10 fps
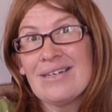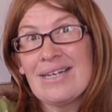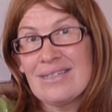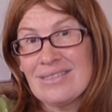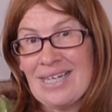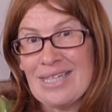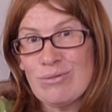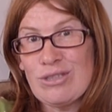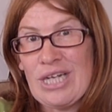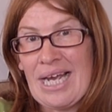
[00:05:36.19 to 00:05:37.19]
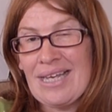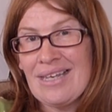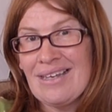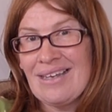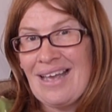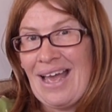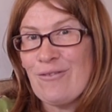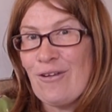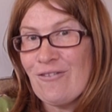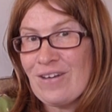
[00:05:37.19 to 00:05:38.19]
And it starts with J.
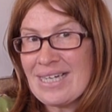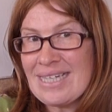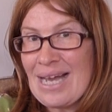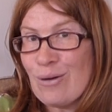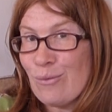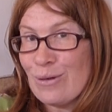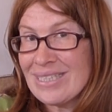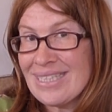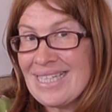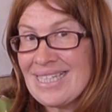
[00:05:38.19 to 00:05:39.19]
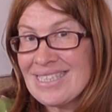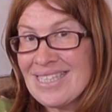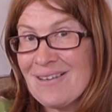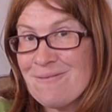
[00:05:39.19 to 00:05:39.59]
Have you figured out what it is?